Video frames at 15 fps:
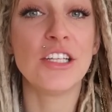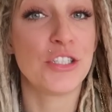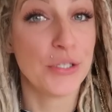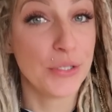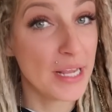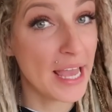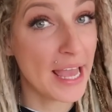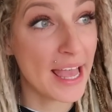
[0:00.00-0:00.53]

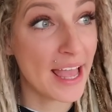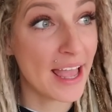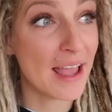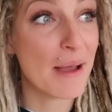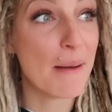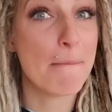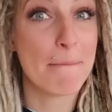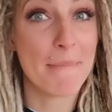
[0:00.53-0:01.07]

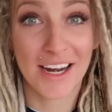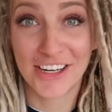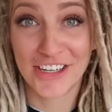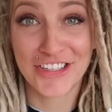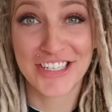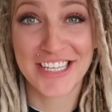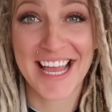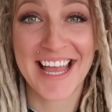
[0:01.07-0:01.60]
today,
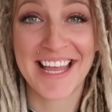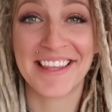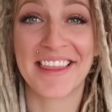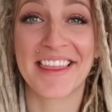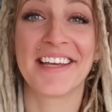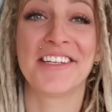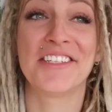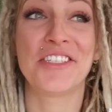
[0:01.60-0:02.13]
March
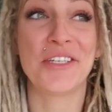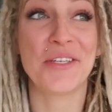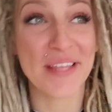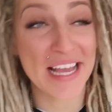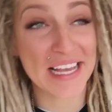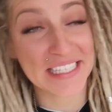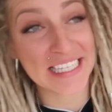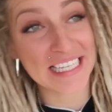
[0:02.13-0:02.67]
10th,
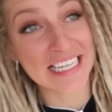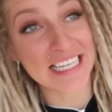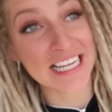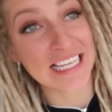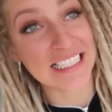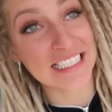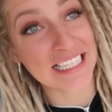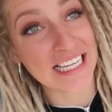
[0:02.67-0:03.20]

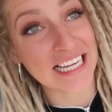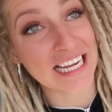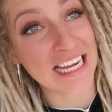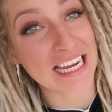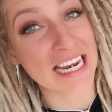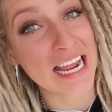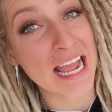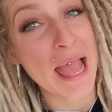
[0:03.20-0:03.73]

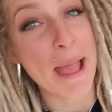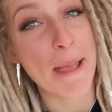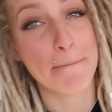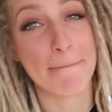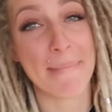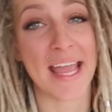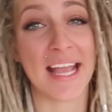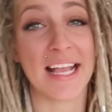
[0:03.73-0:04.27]
2019,
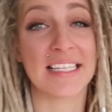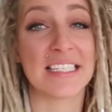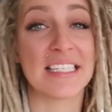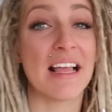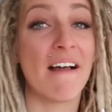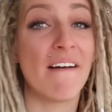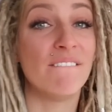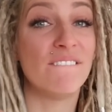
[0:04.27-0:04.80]
makes
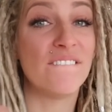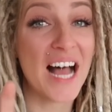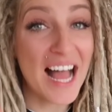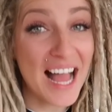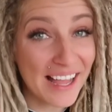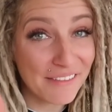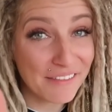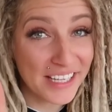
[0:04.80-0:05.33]

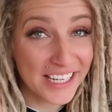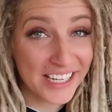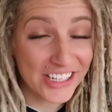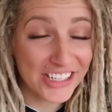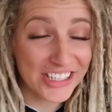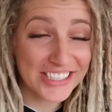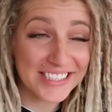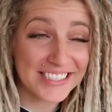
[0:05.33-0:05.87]
five
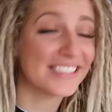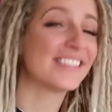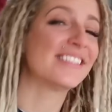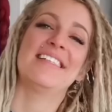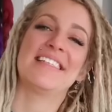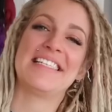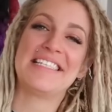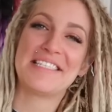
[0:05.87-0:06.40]
years
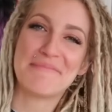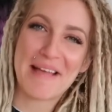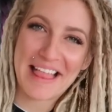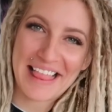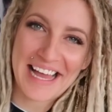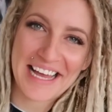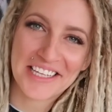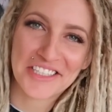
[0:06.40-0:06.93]
since
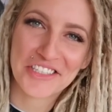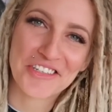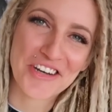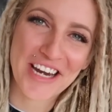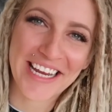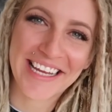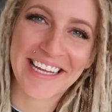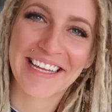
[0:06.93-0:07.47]
my last
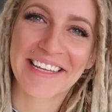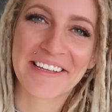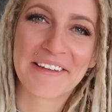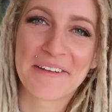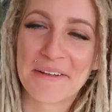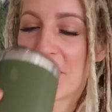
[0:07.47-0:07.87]
drink.